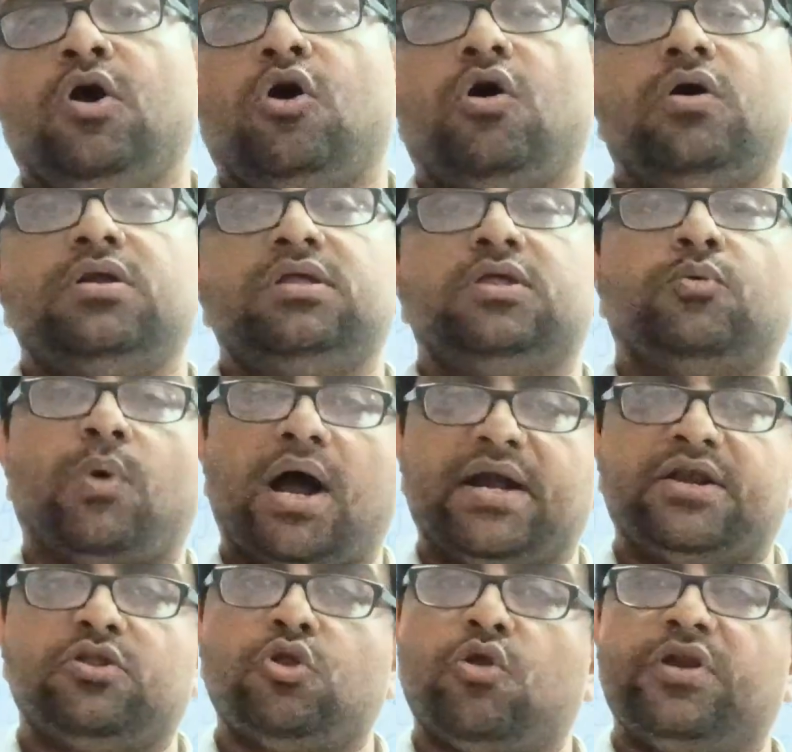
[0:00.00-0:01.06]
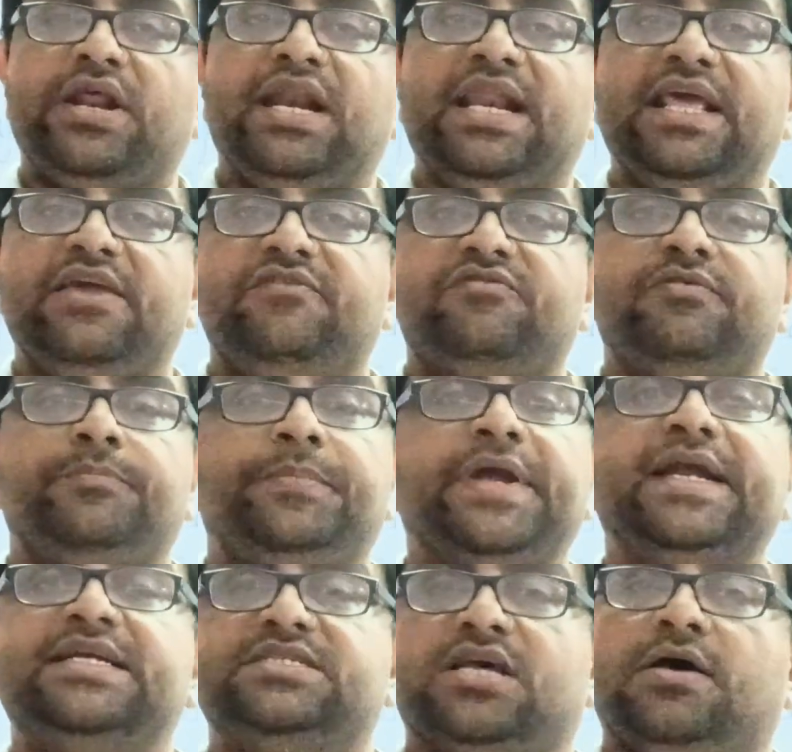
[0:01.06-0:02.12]
or water on a leaf
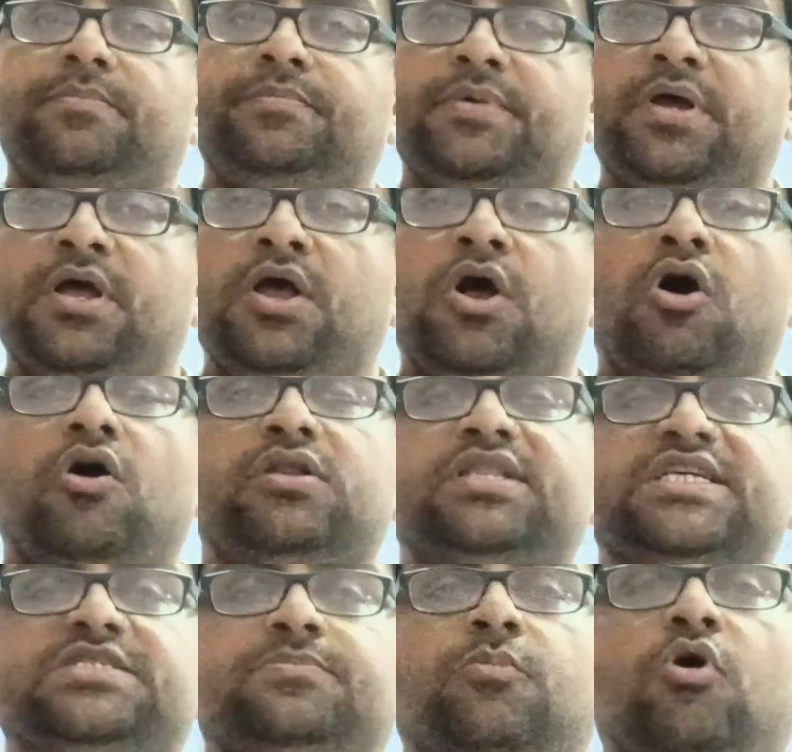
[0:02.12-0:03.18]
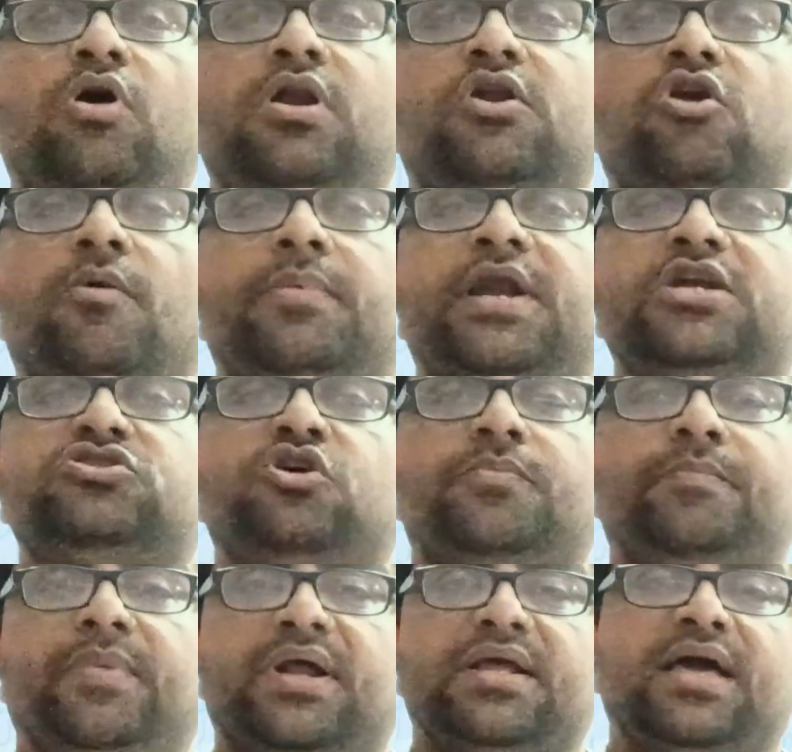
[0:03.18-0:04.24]
beads up, or the small droplets
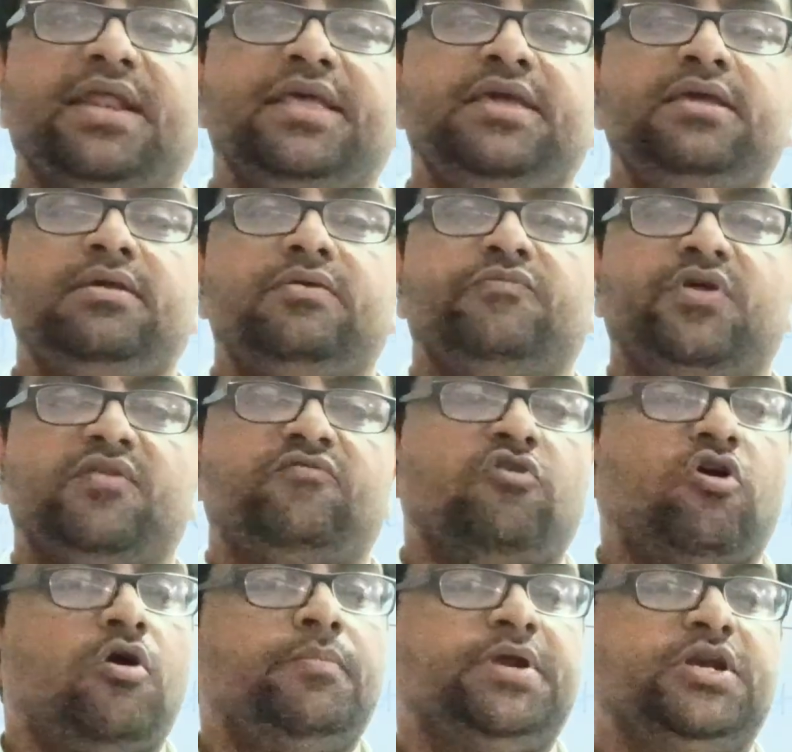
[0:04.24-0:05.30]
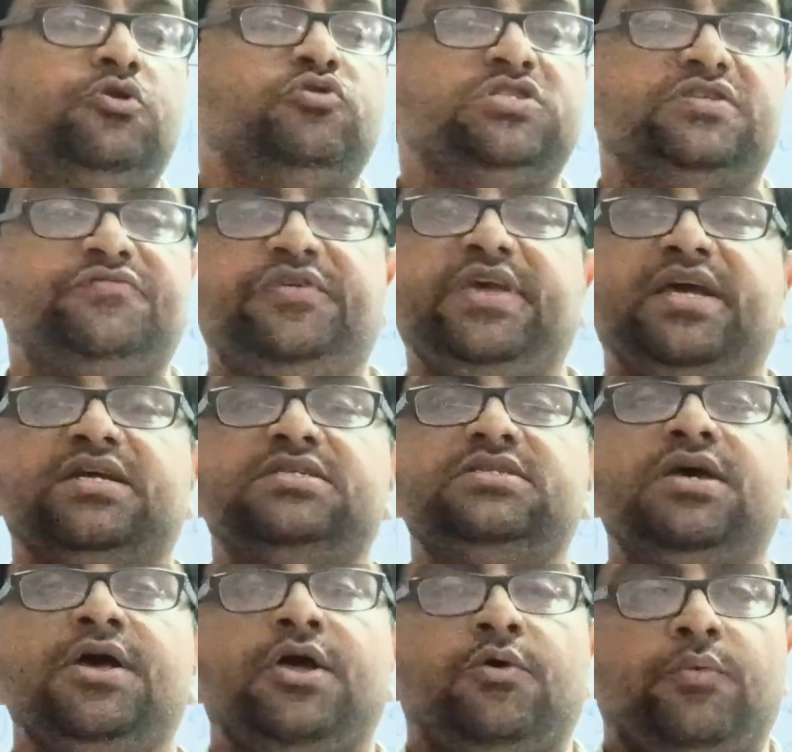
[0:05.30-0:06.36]
of mercury will form into spheres
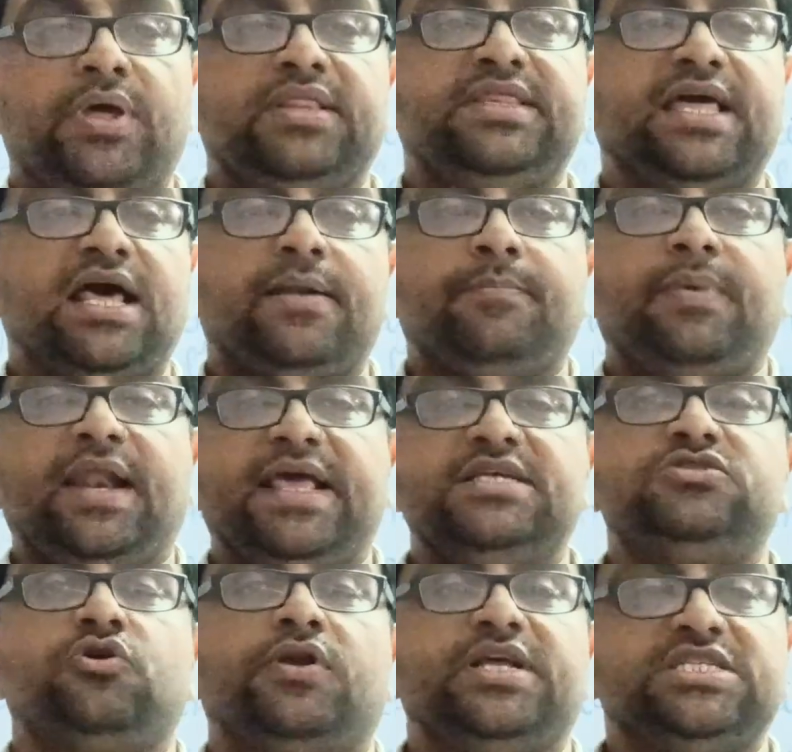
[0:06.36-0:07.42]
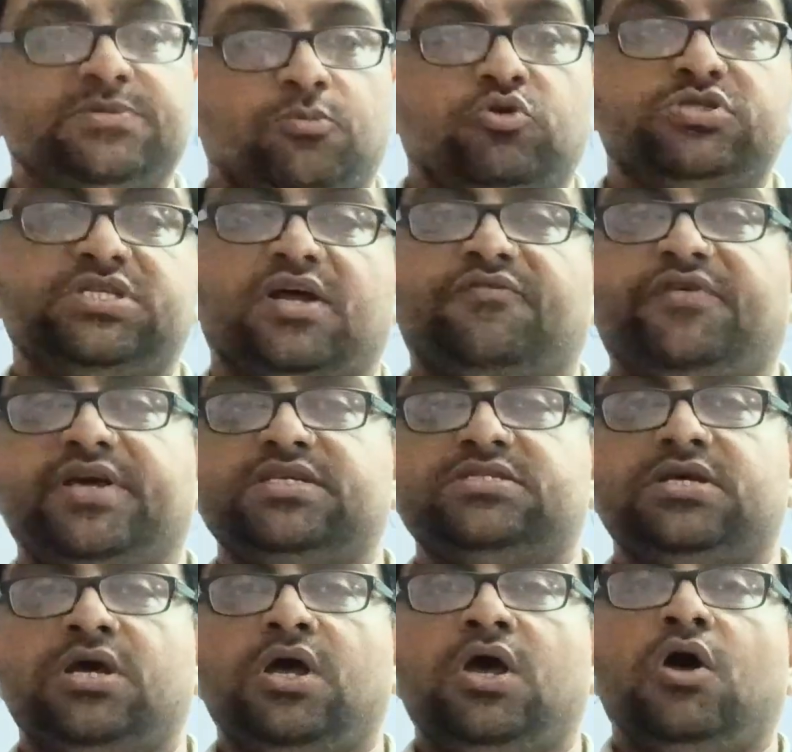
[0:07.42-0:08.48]
when they are placed on a smooth surface,
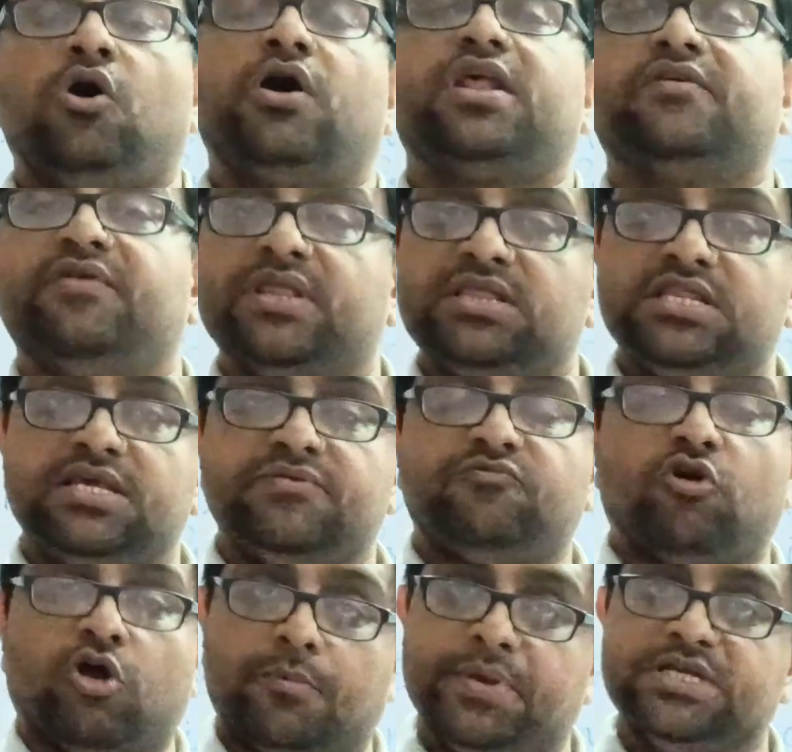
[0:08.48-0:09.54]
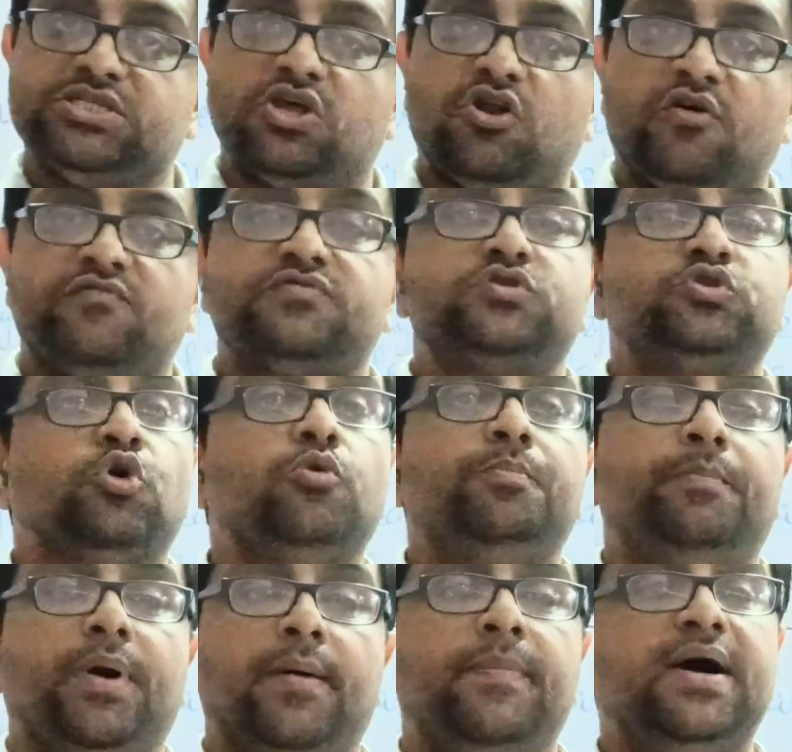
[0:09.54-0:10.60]
or even the formation of soap
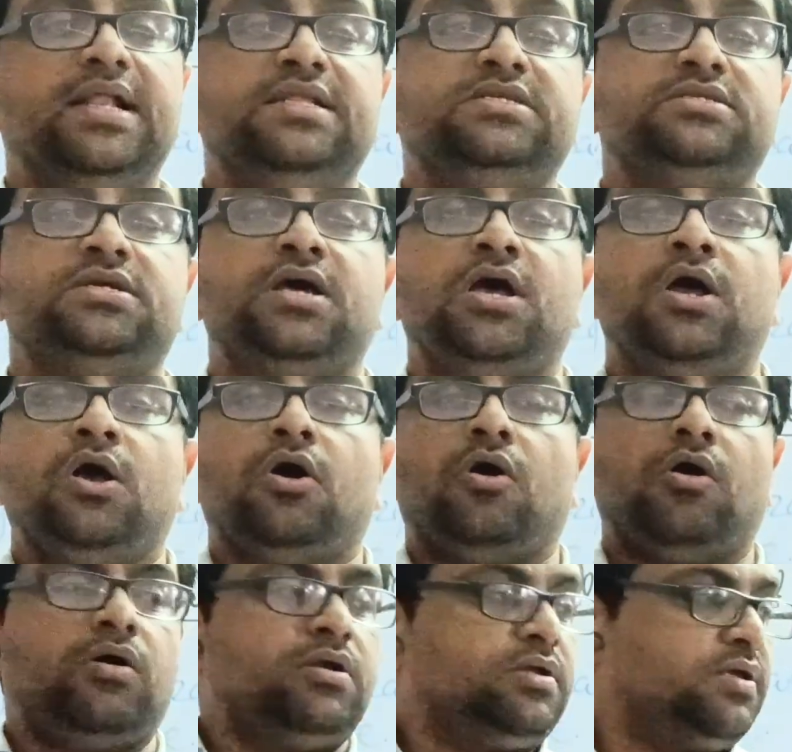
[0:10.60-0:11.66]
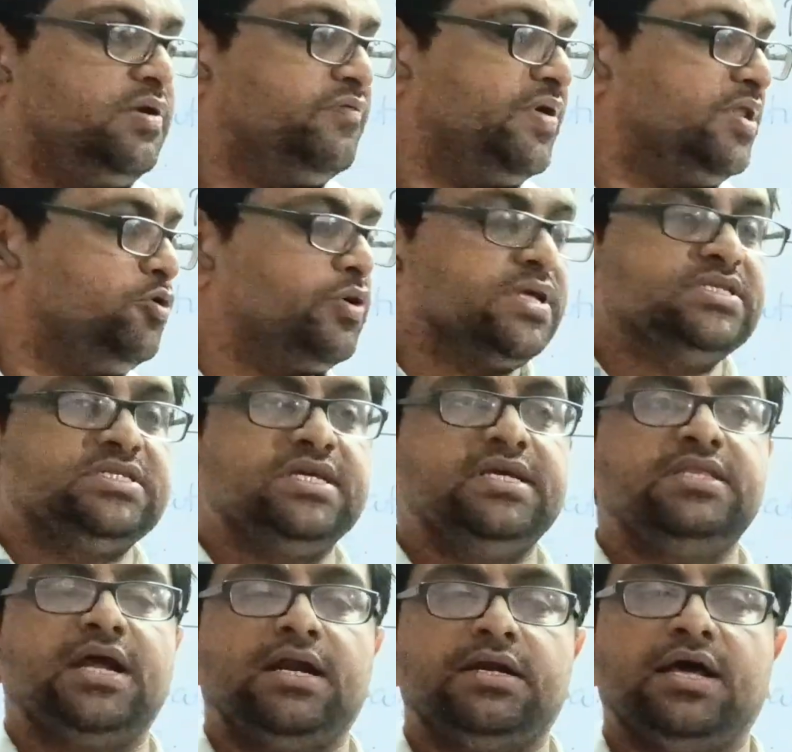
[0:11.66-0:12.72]
bubbles, or even you can see
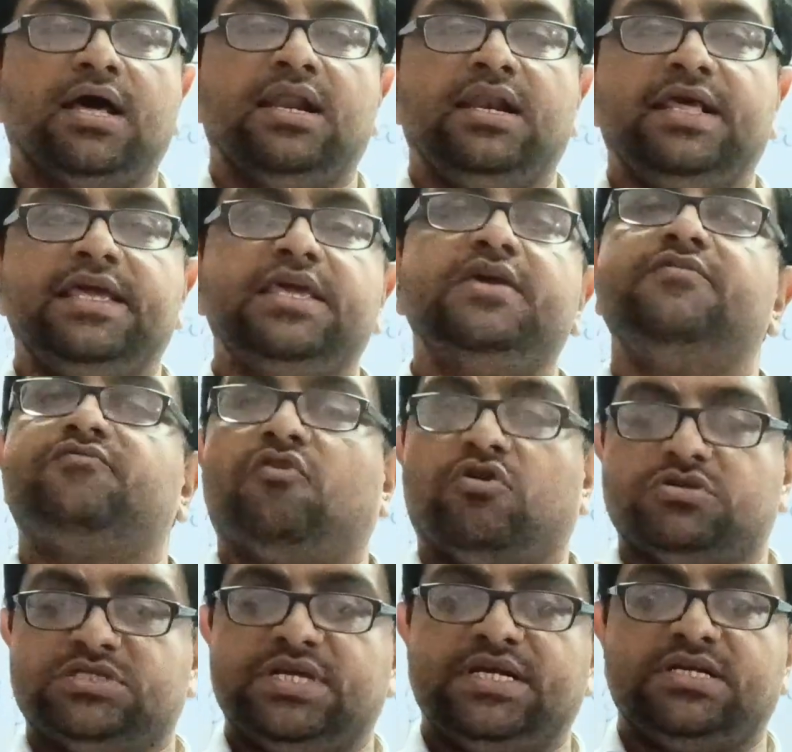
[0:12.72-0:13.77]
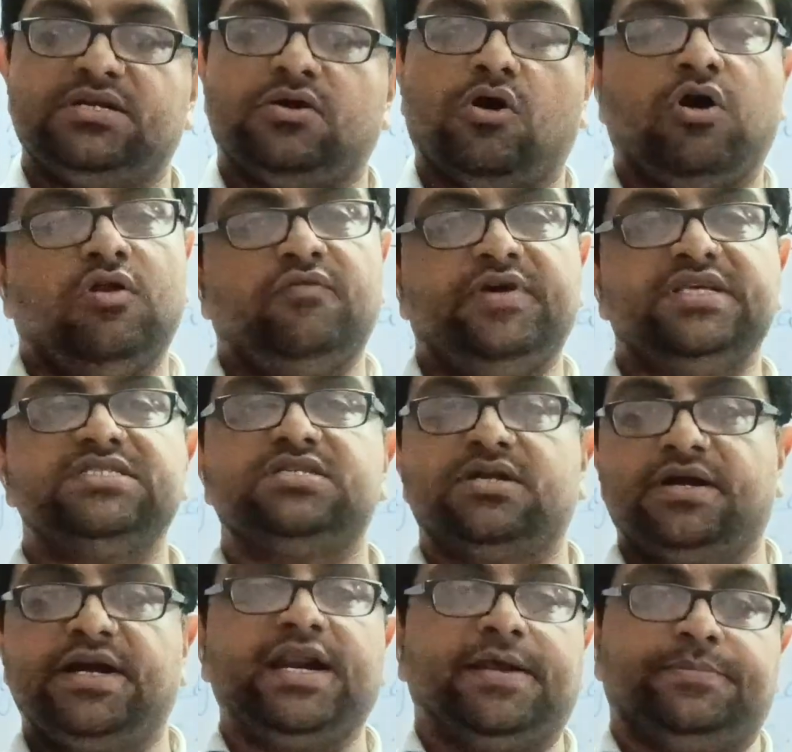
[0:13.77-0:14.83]
that a leaky faucet always
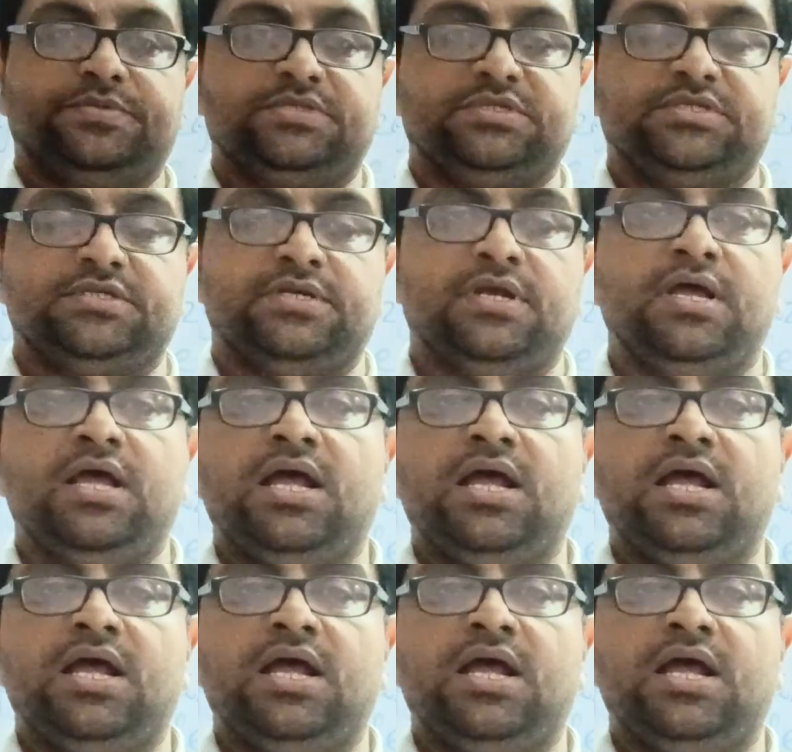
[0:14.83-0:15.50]
trips.